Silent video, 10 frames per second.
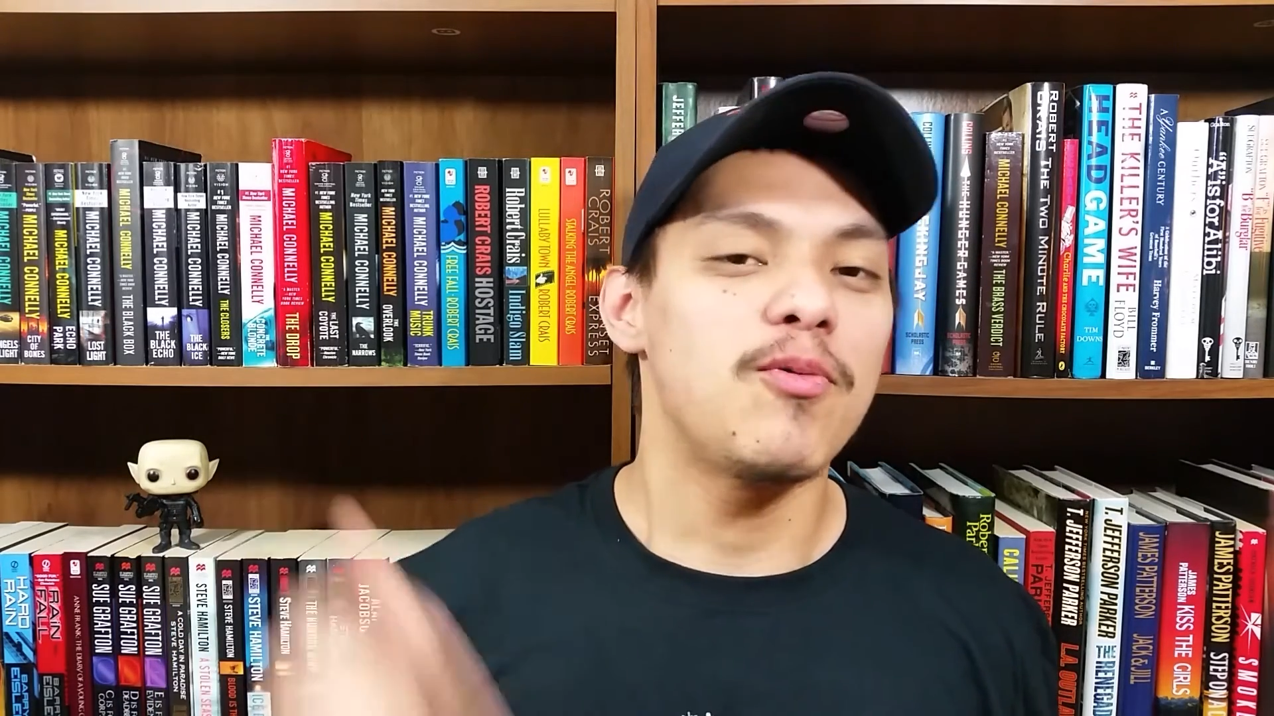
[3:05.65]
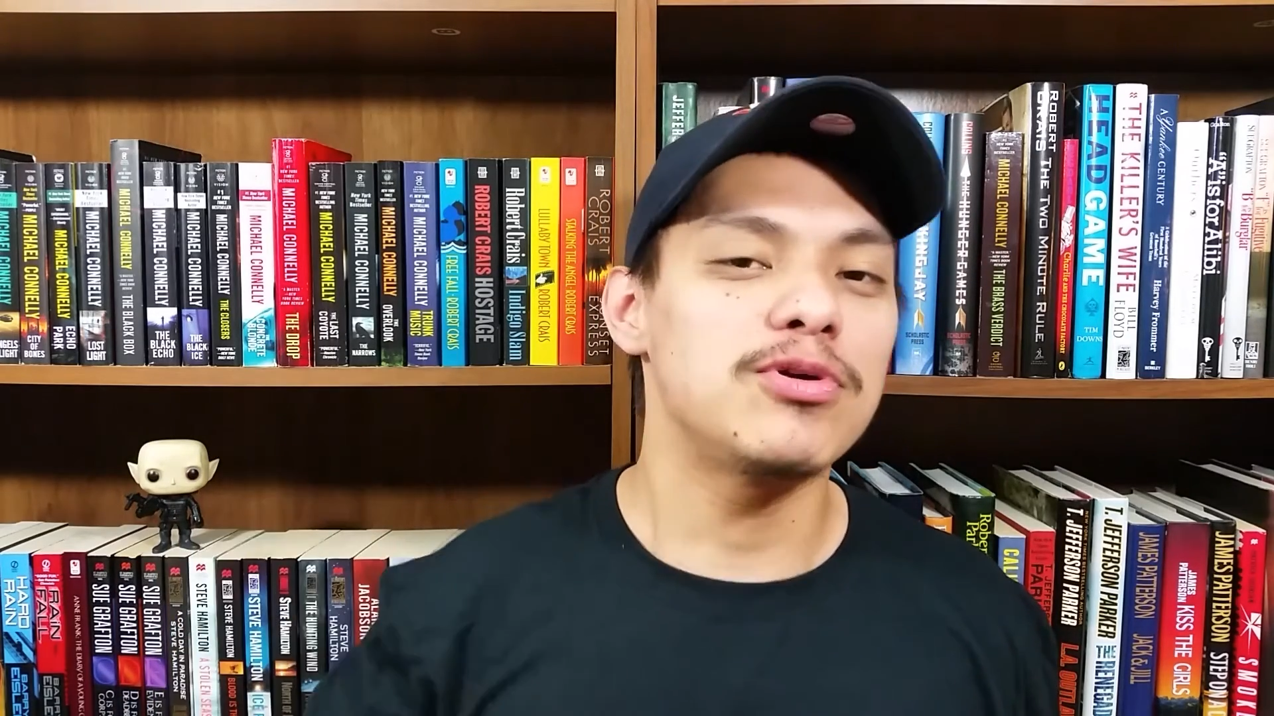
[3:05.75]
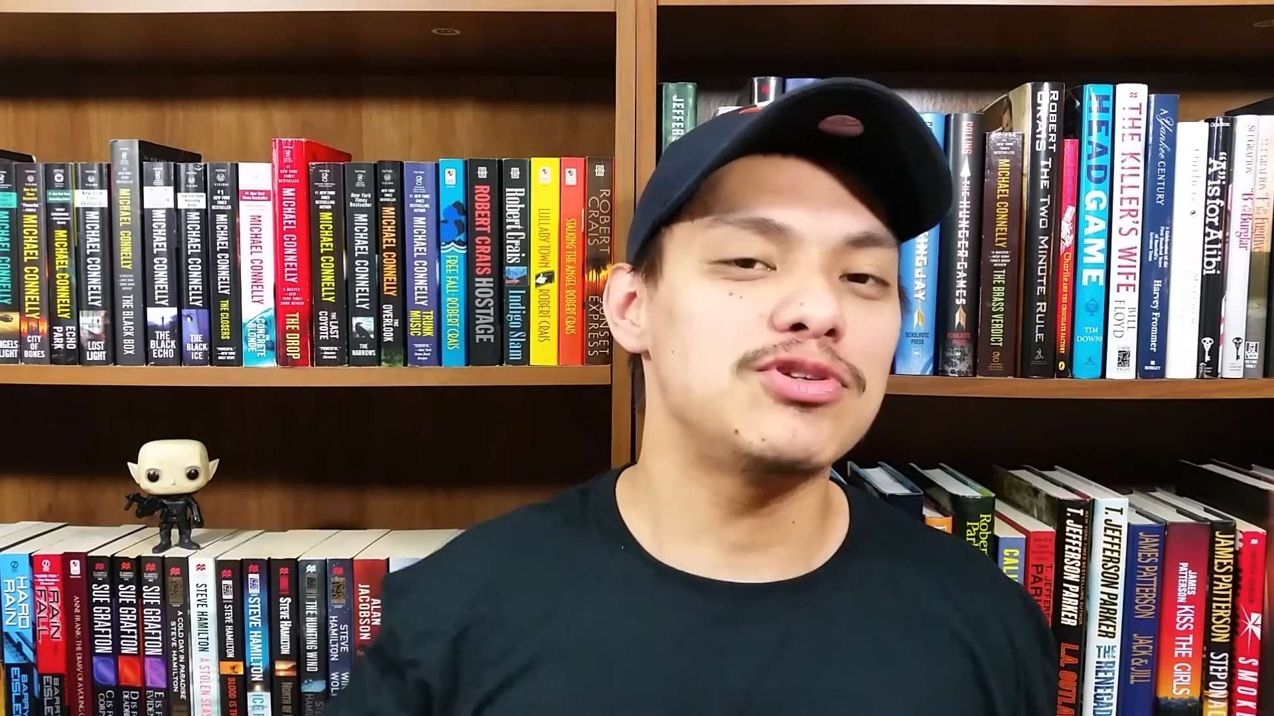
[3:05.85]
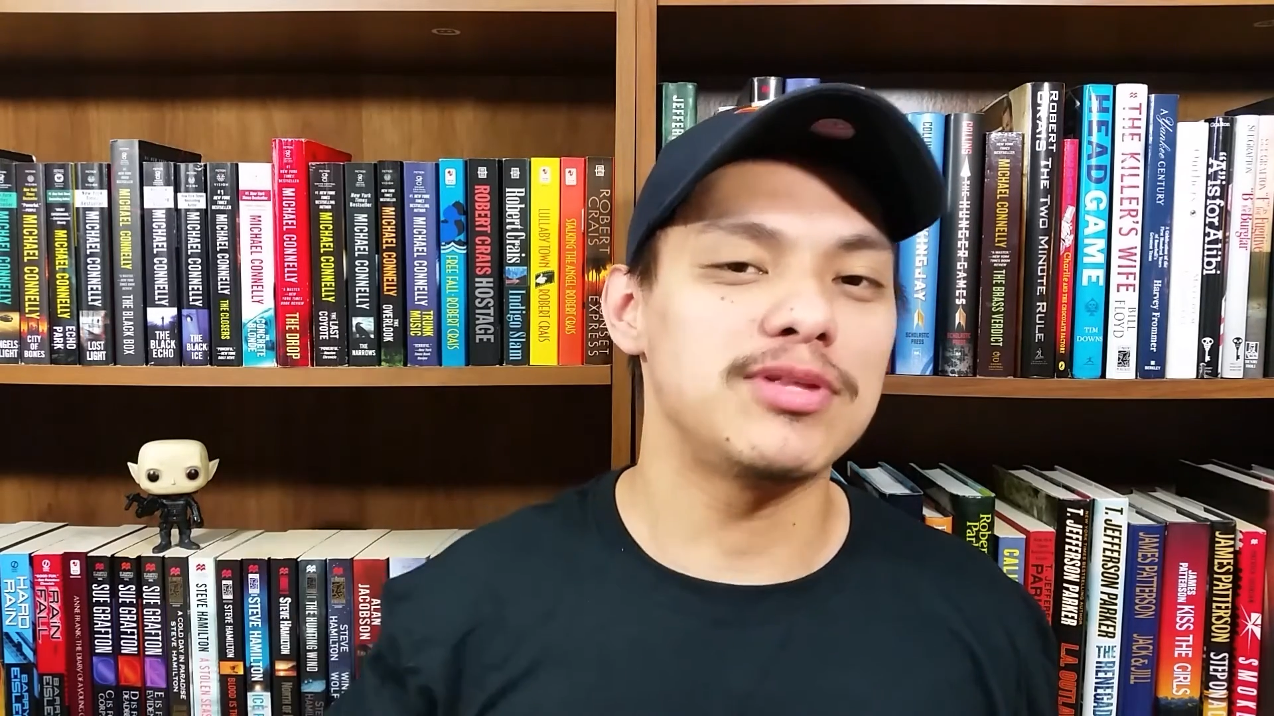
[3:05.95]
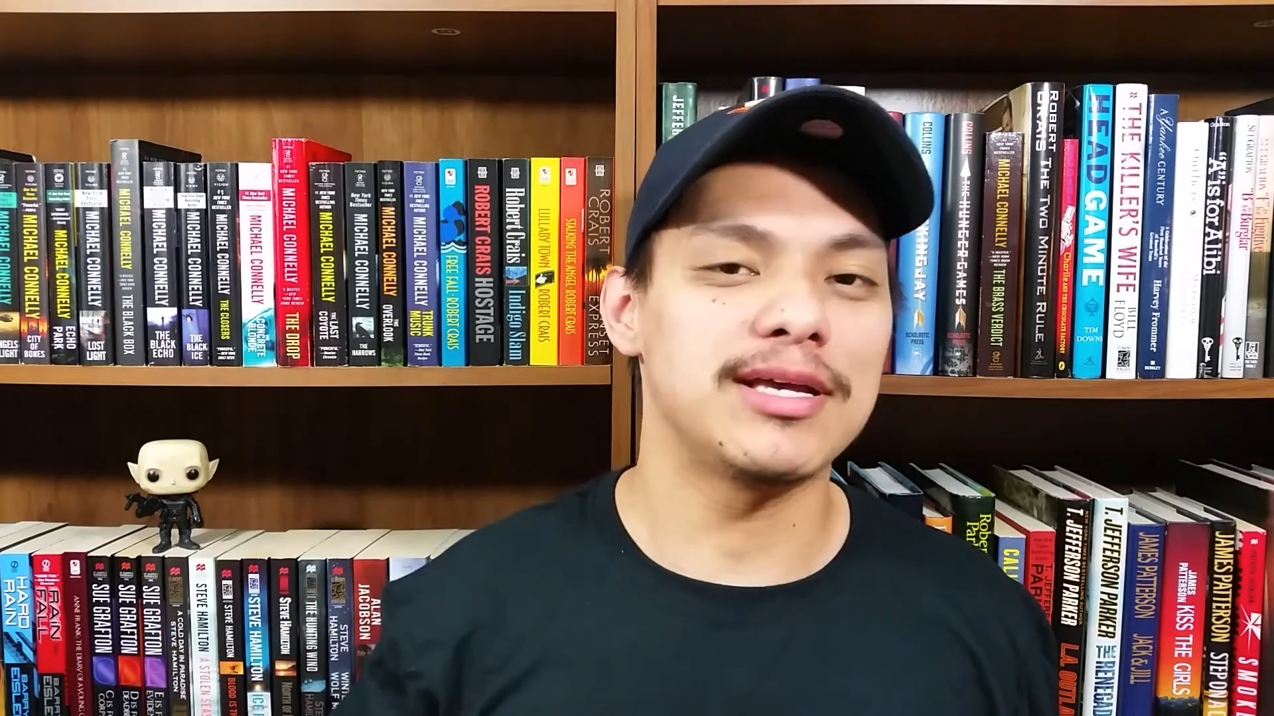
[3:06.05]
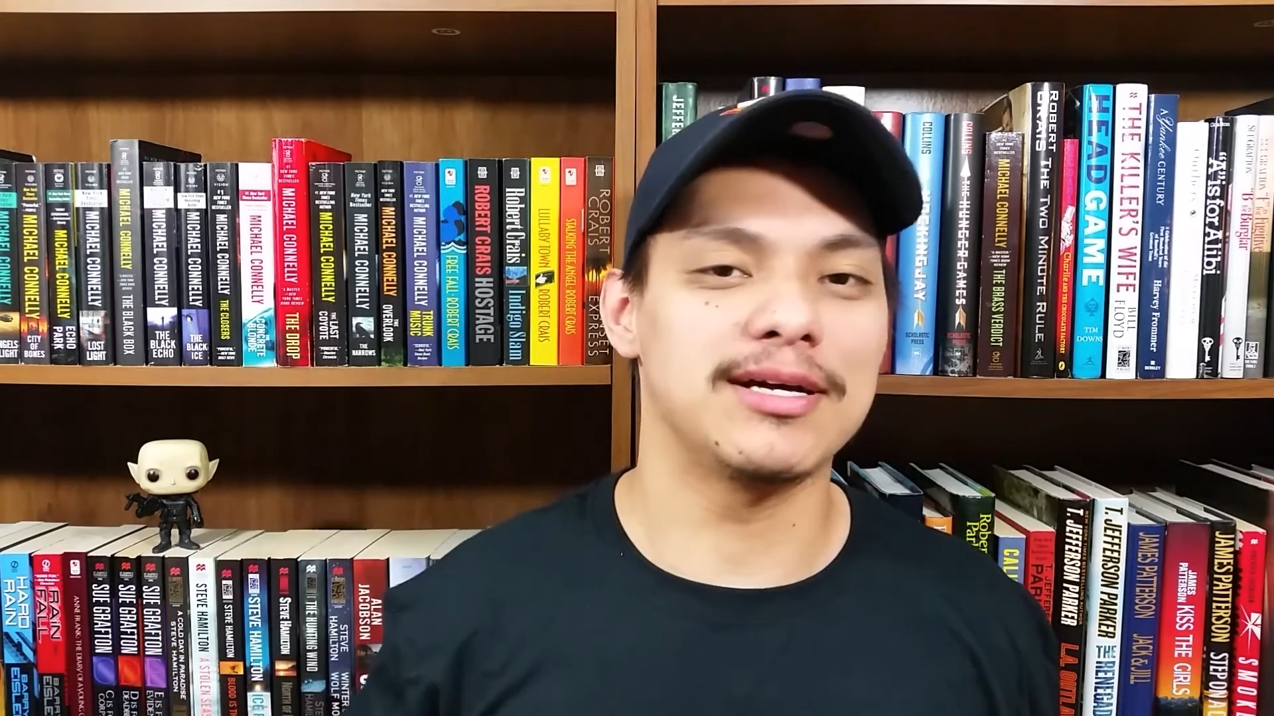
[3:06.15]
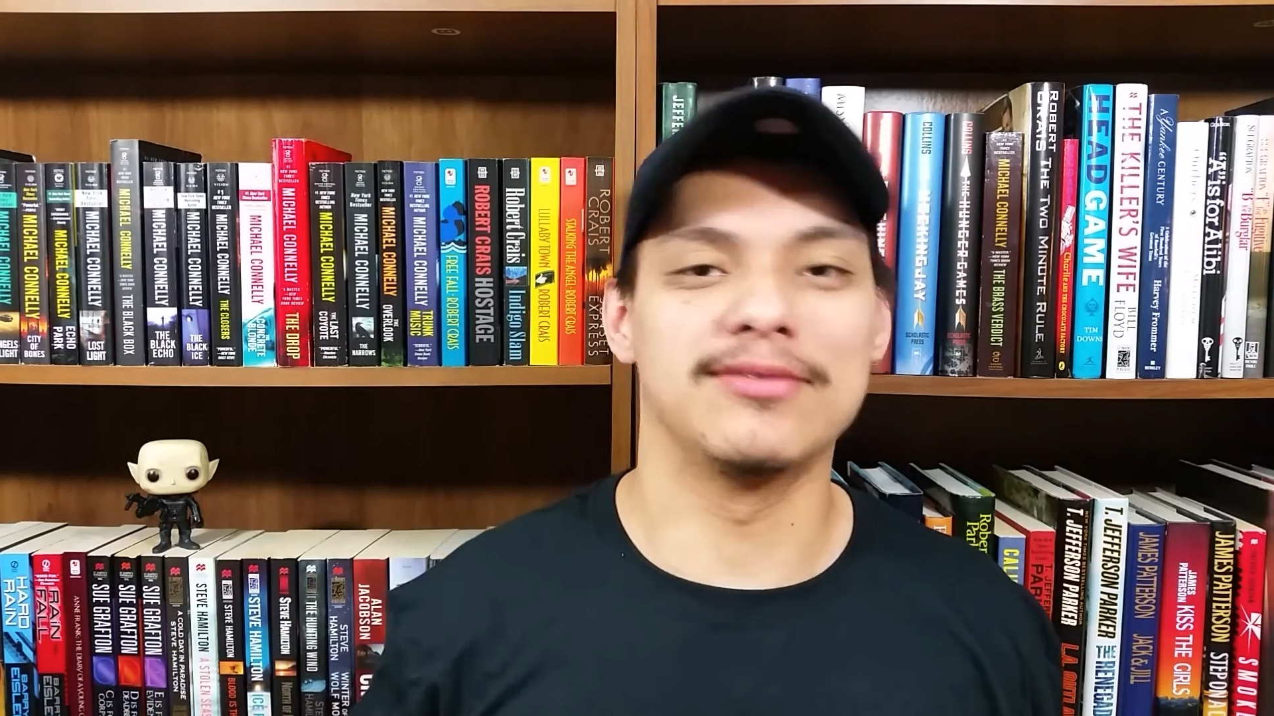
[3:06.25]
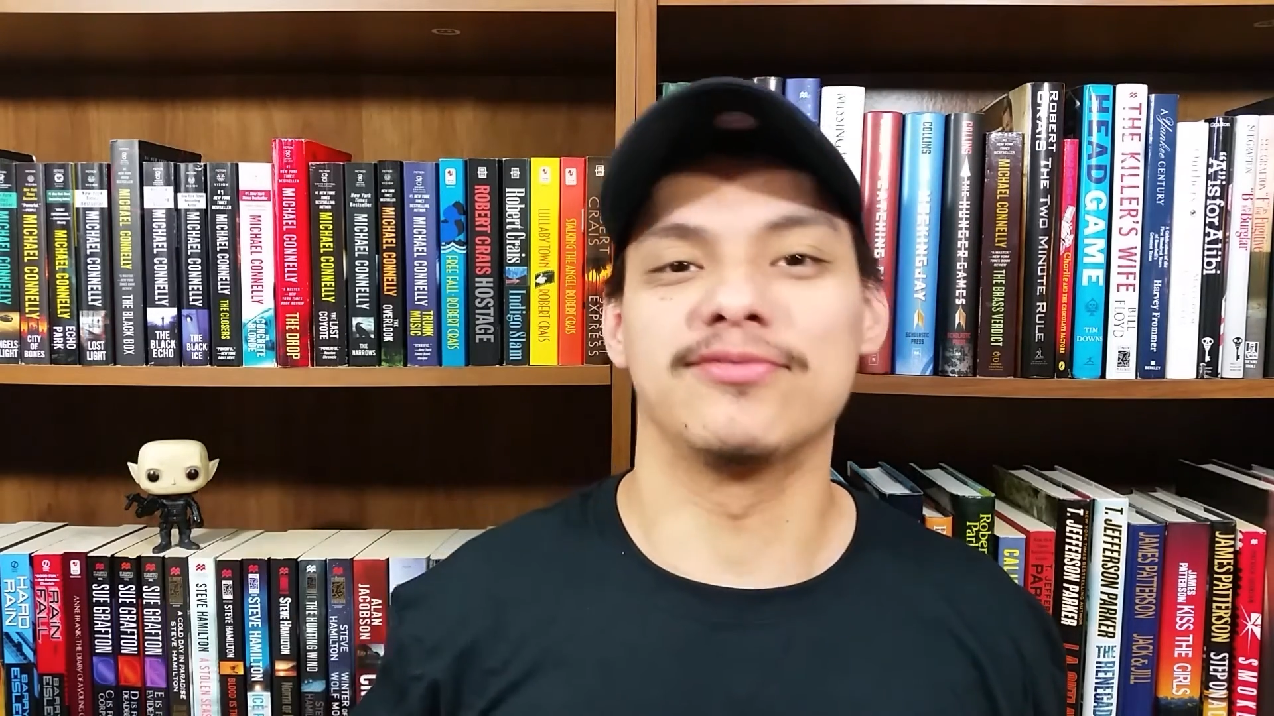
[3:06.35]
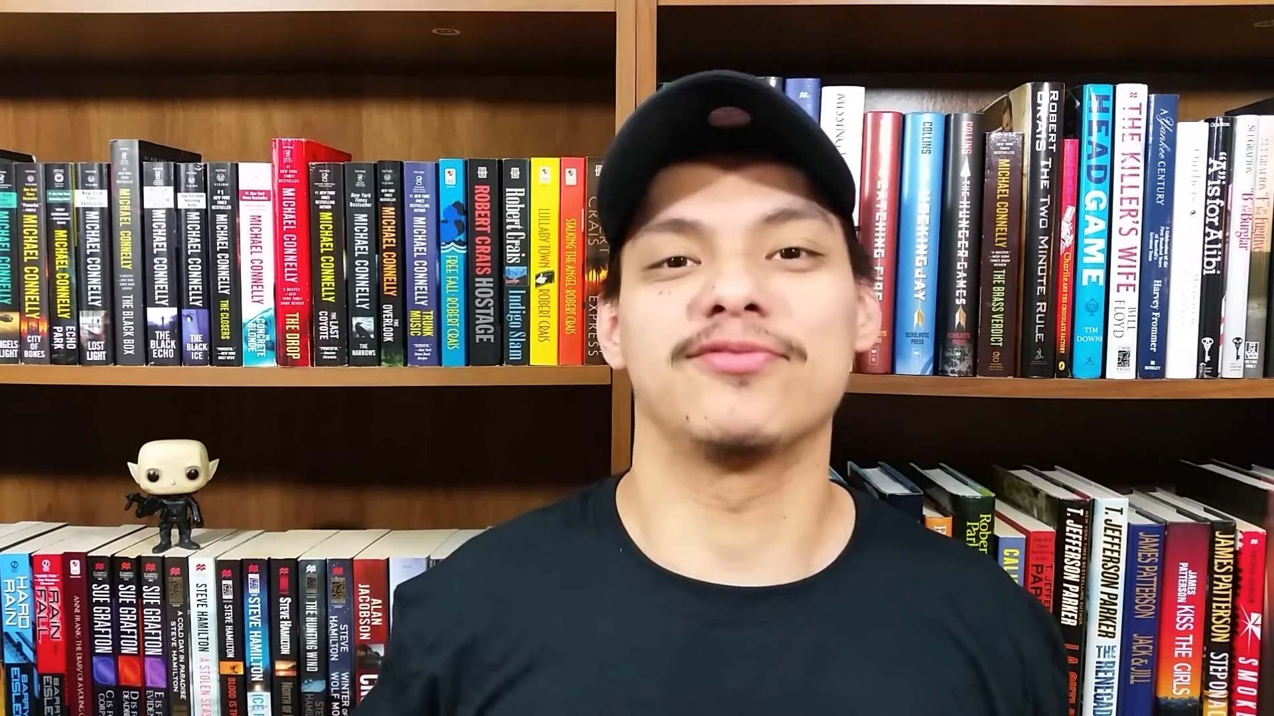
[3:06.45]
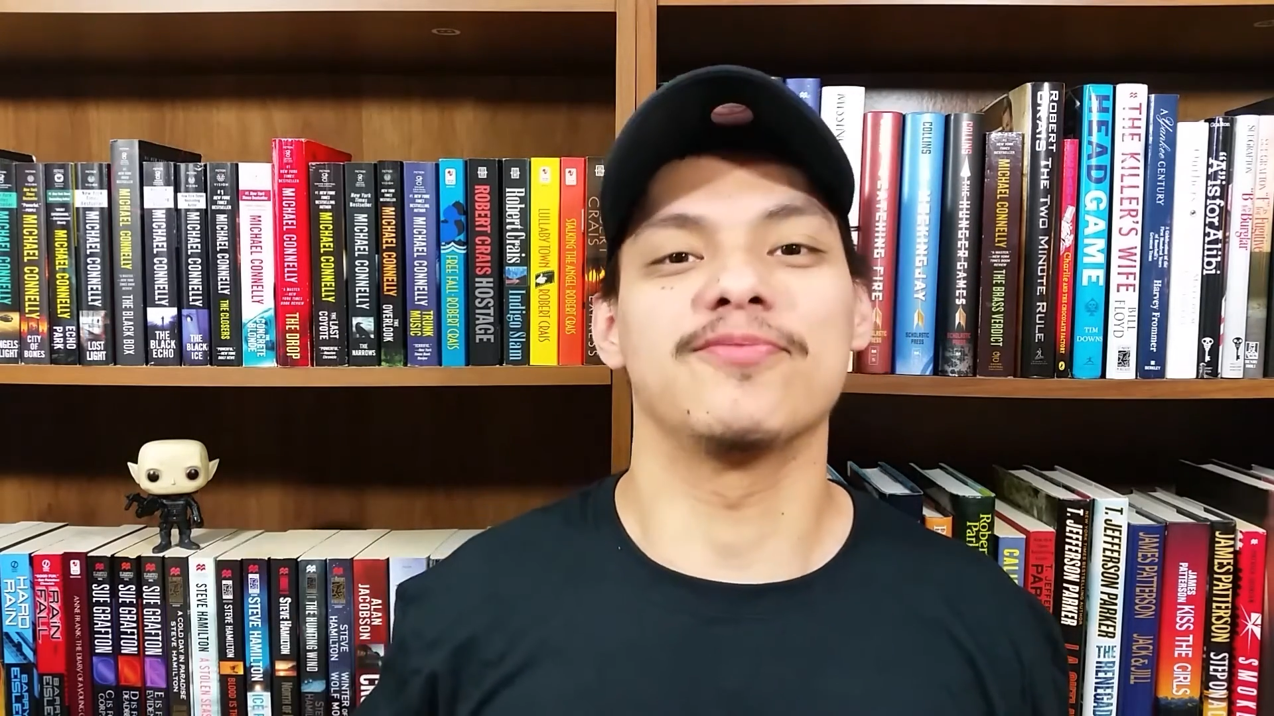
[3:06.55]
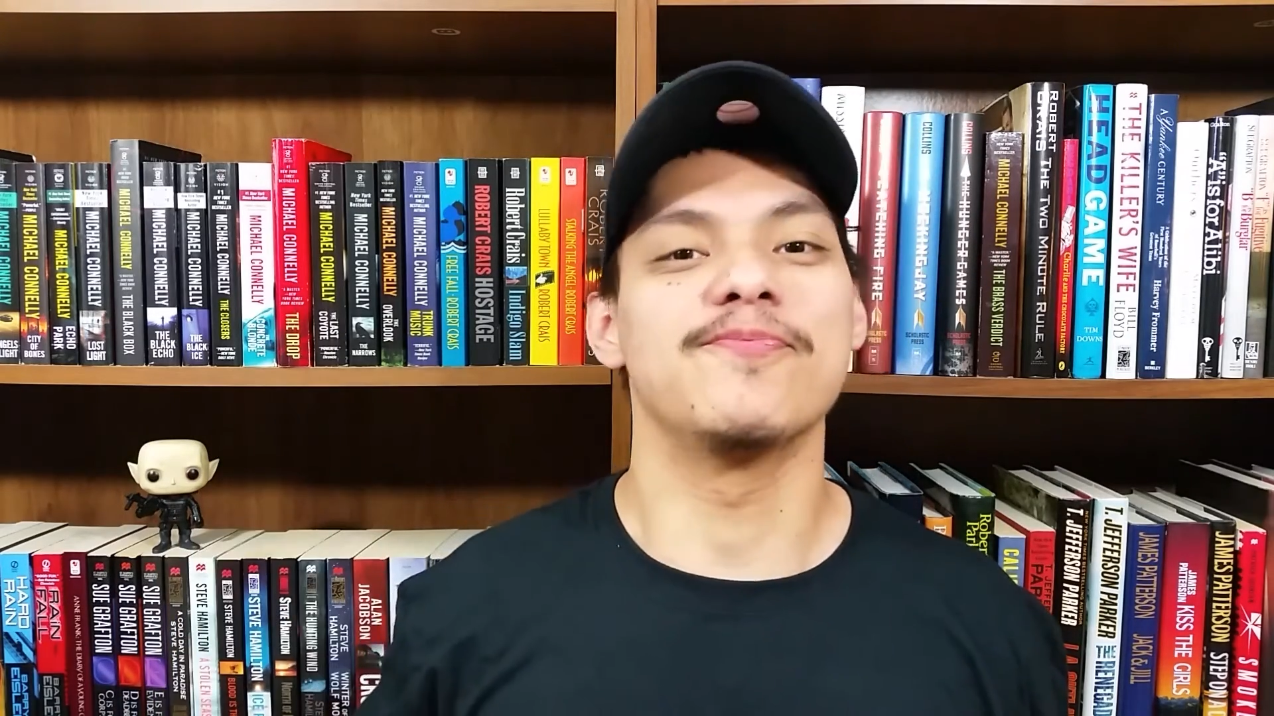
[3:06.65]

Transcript: what you think of